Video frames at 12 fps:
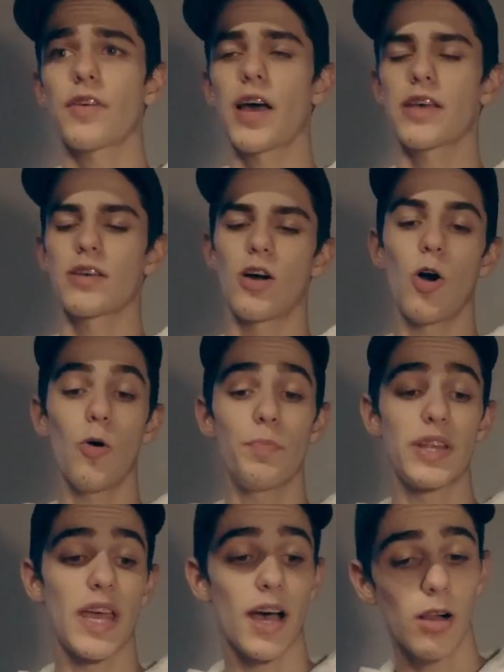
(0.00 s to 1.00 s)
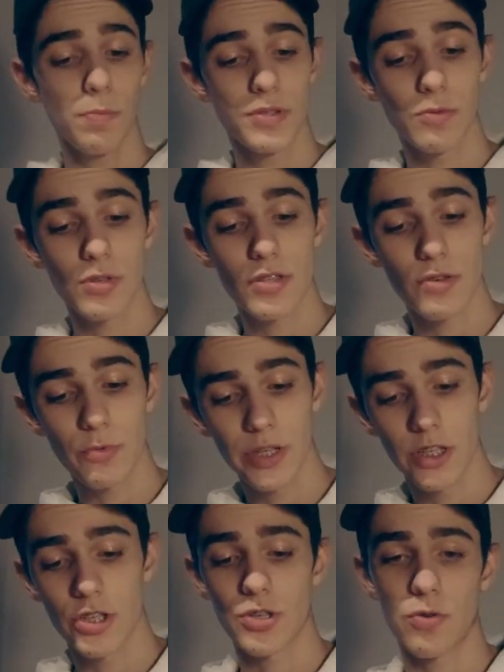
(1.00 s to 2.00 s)
I hope it helped. It was a
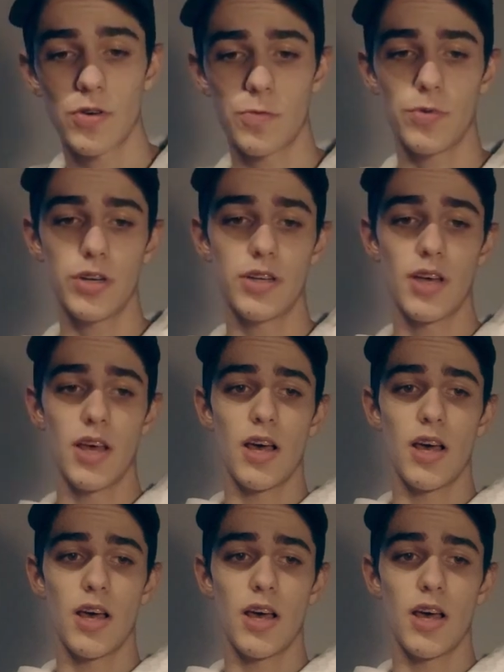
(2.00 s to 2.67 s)
really short one,